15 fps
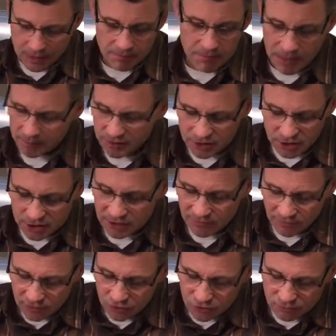Maybe just
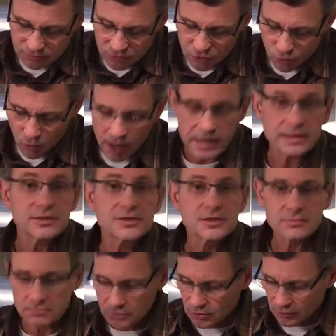even twice
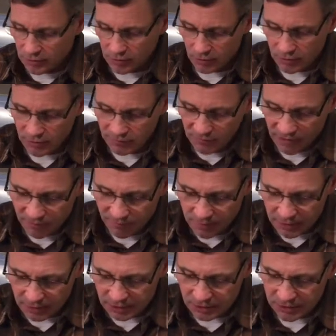during 35
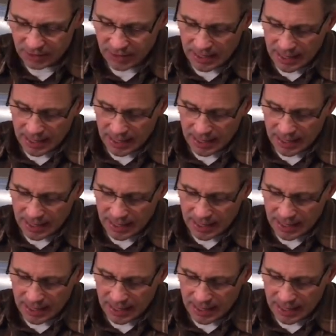minutes.